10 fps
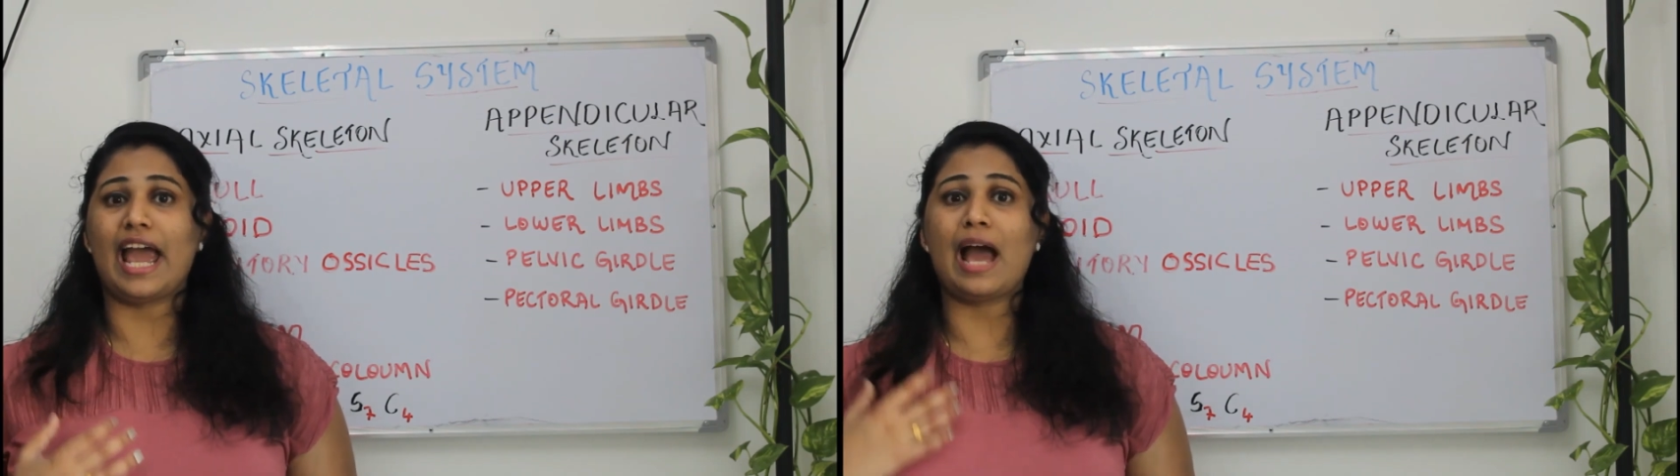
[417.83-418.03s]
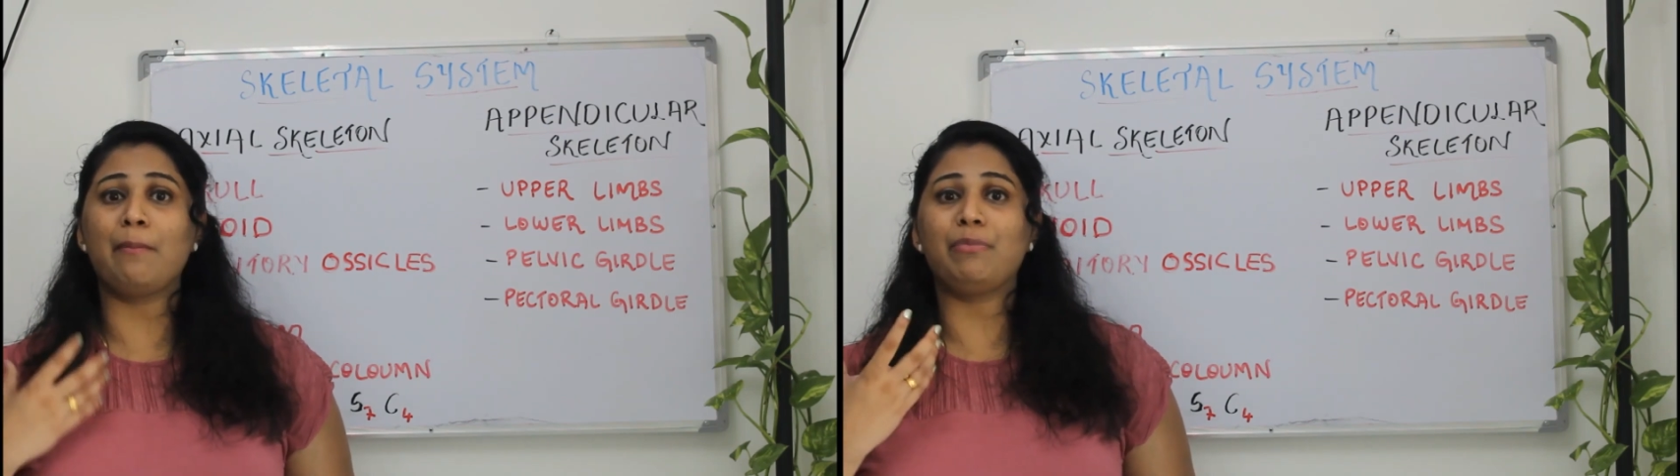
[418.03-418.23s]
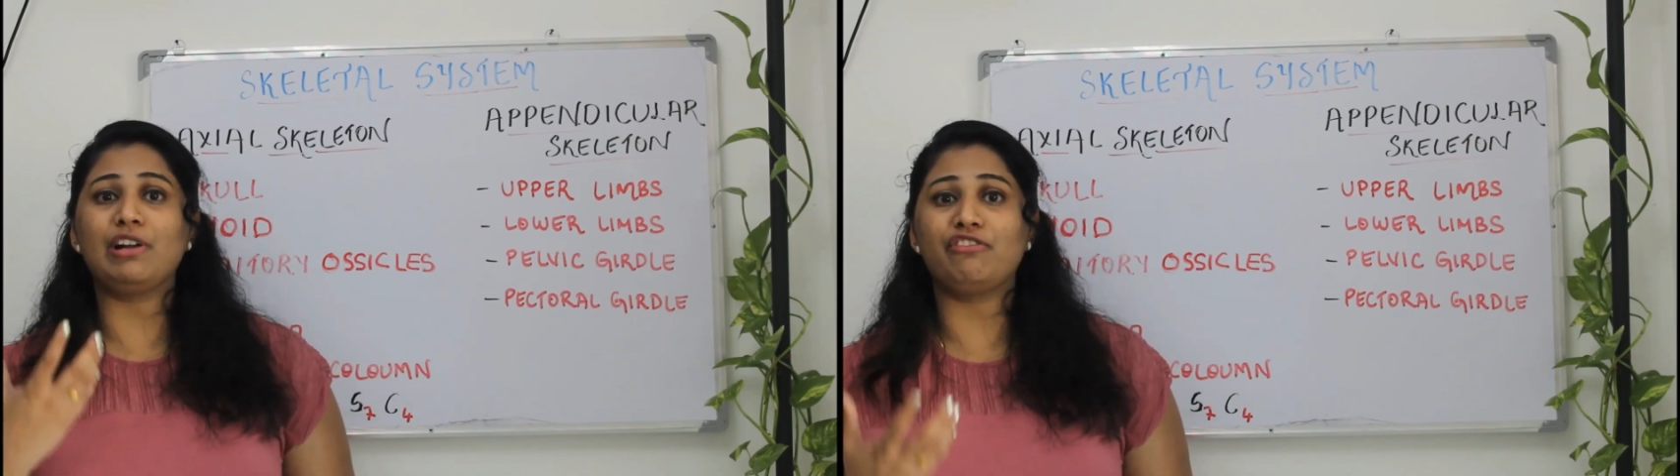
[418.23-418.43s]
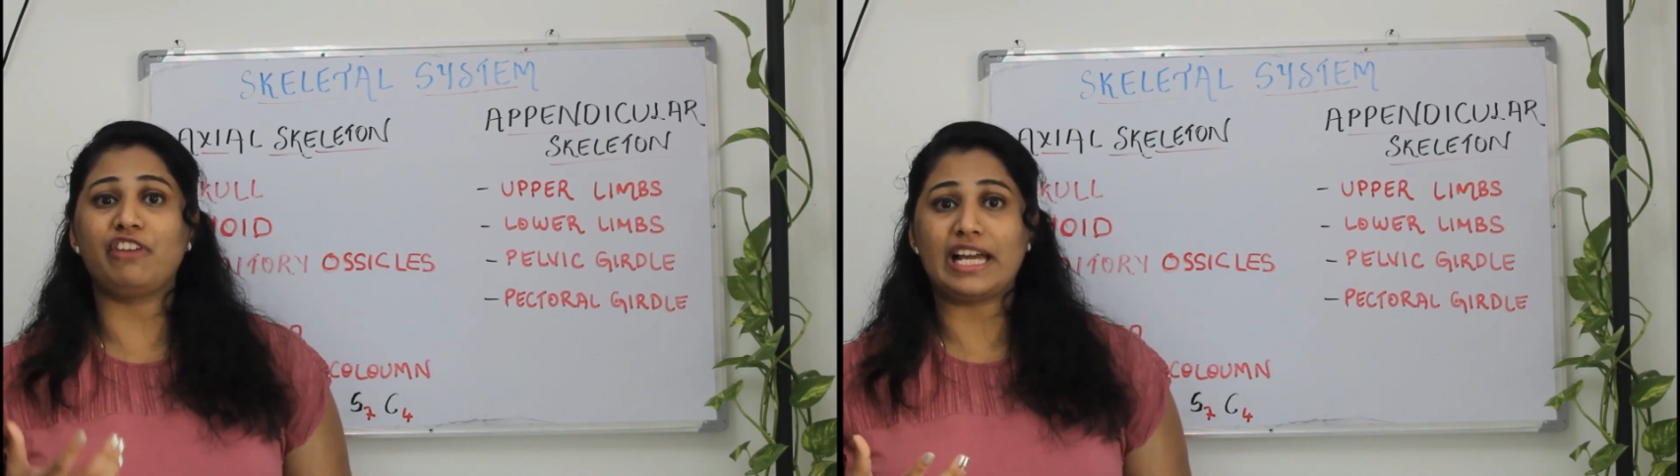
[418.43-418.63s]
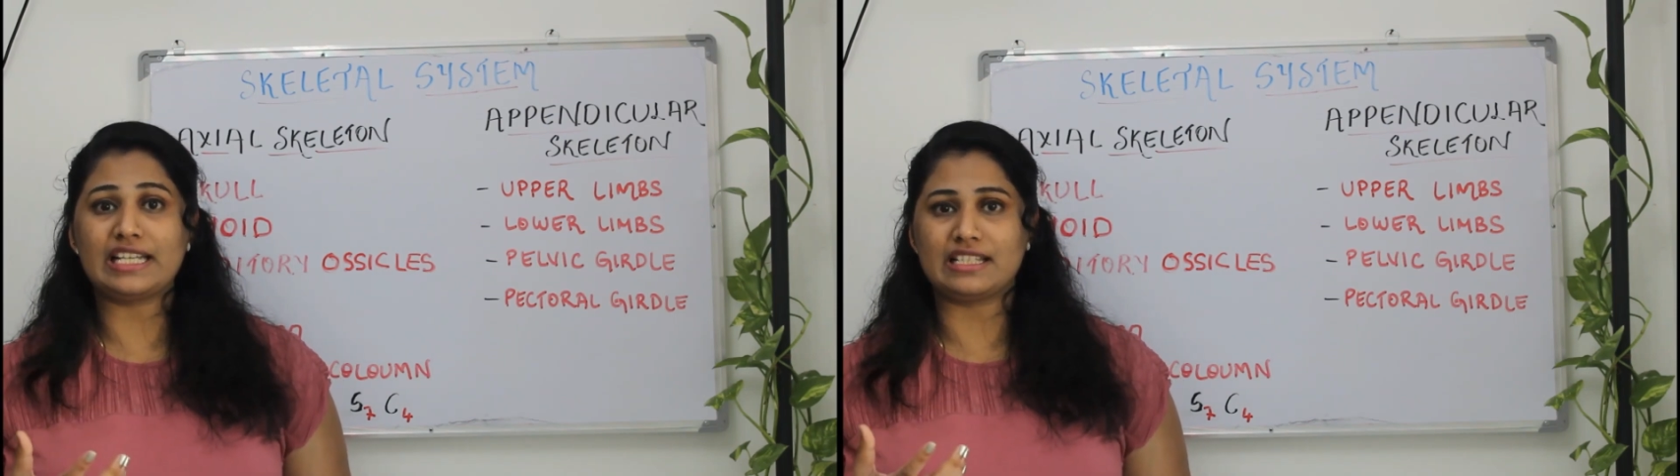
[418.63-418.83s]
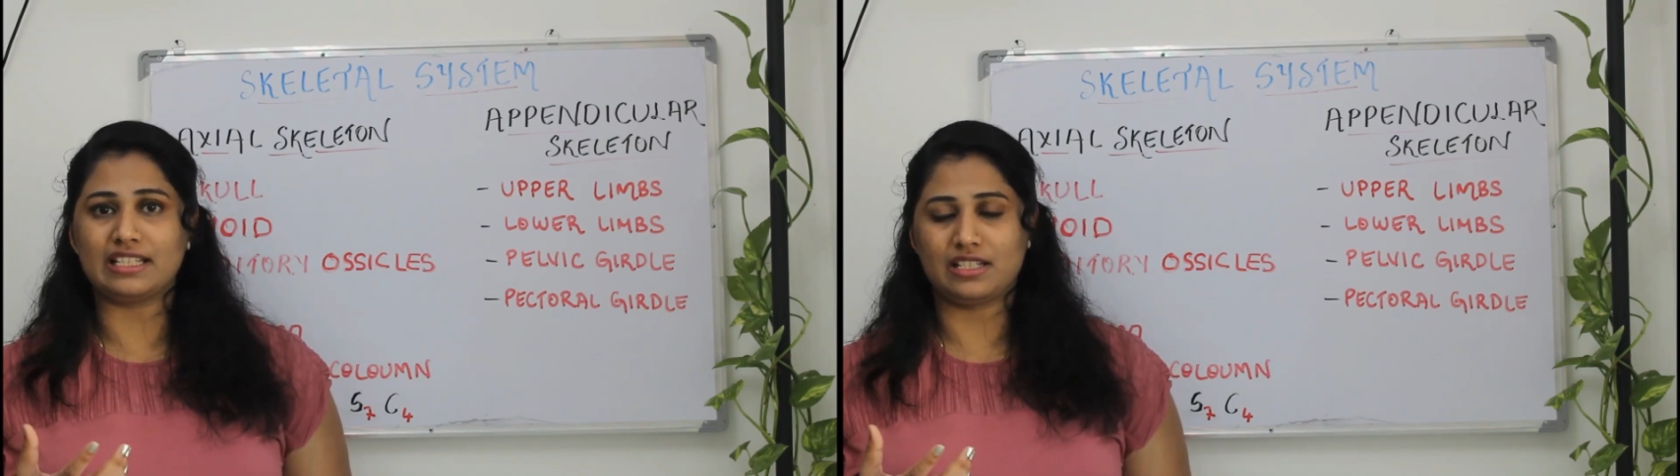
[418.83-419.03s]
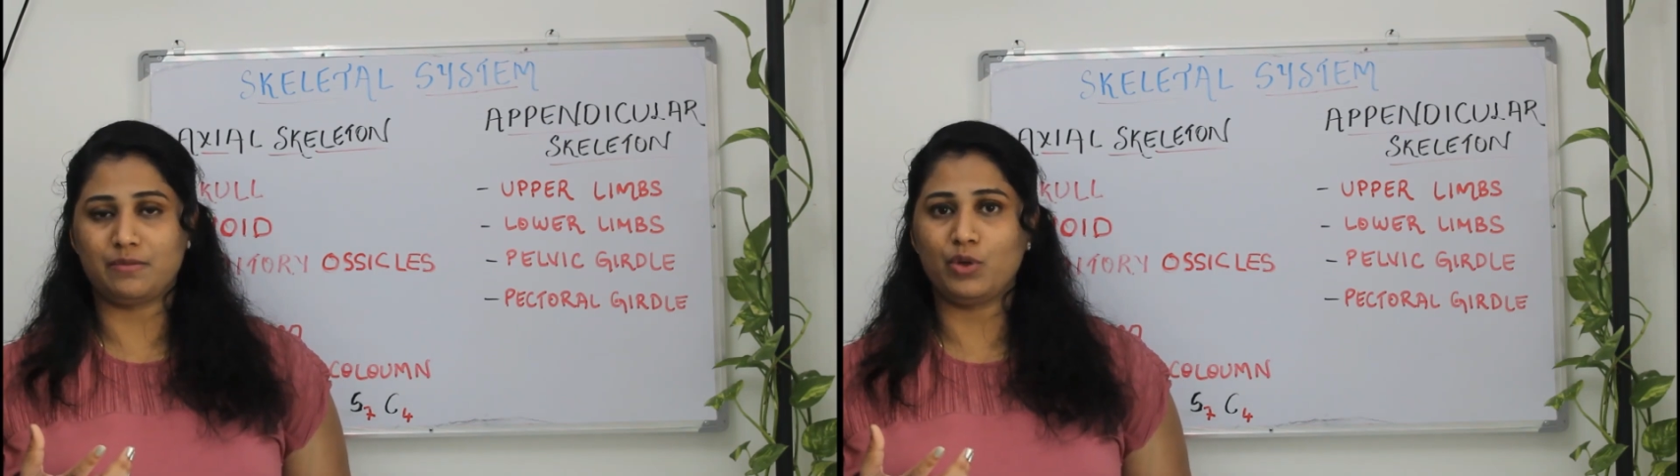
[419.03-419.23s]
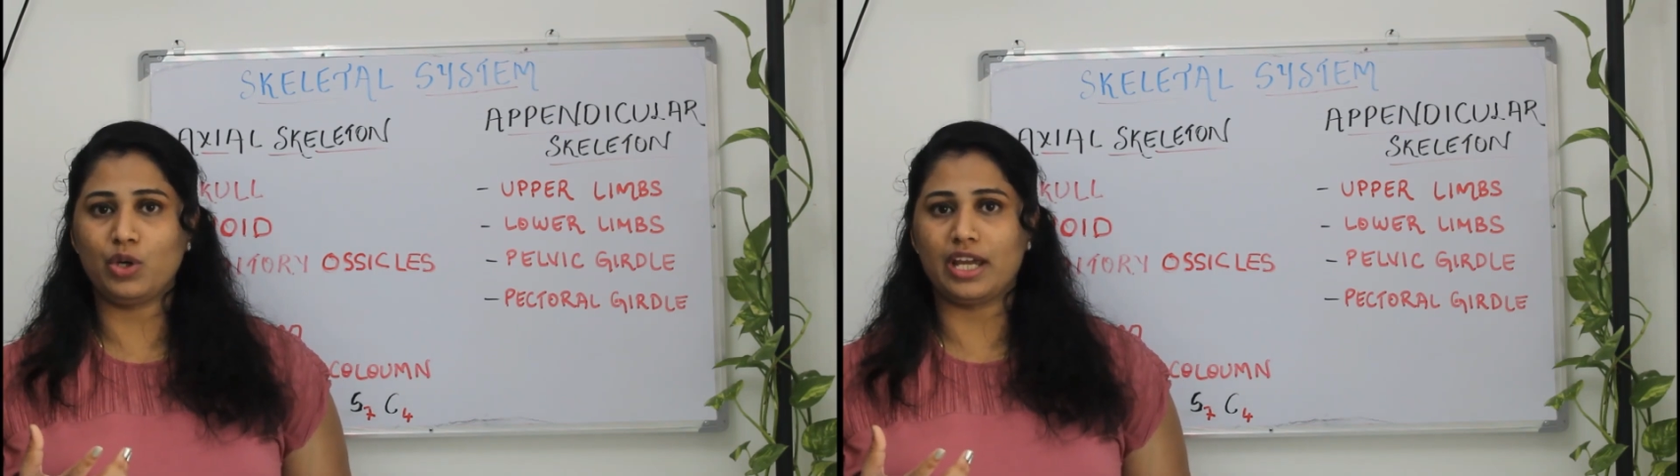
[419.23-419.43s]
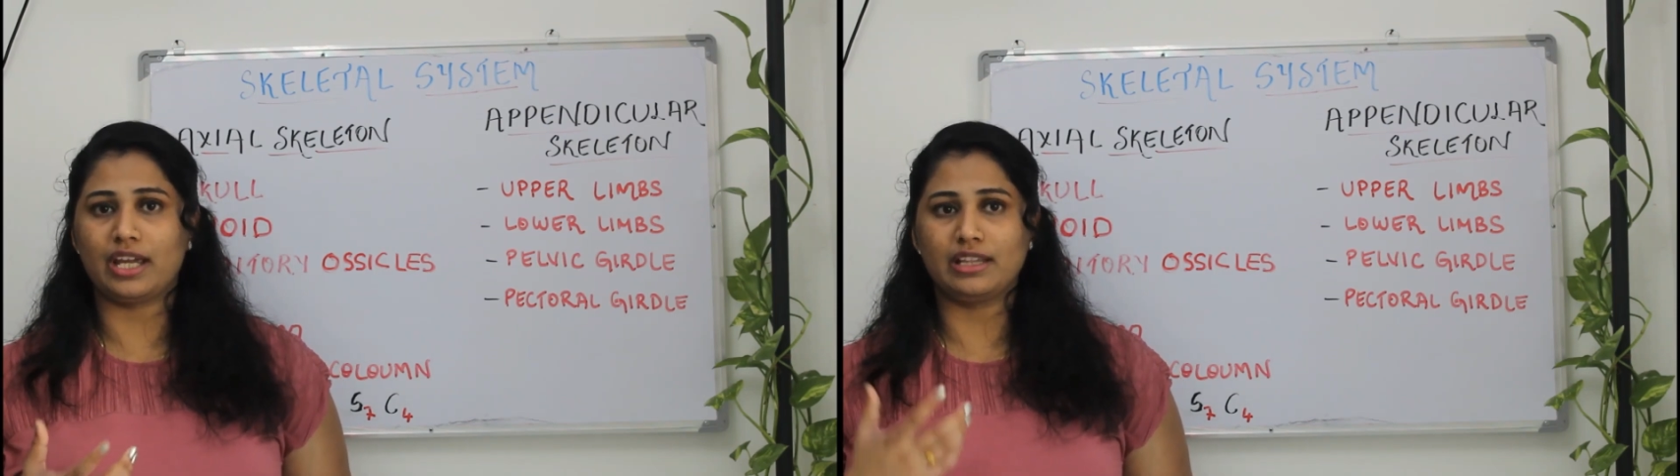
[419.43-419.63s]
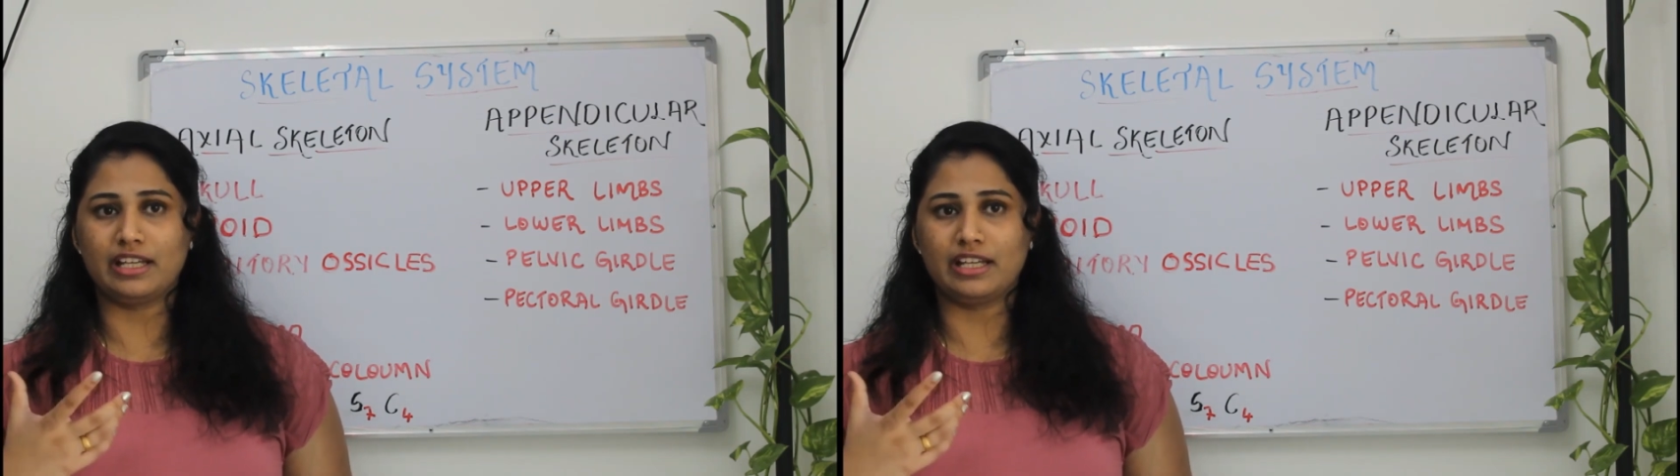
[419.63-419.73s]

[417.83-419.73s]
amplifies it. Okay.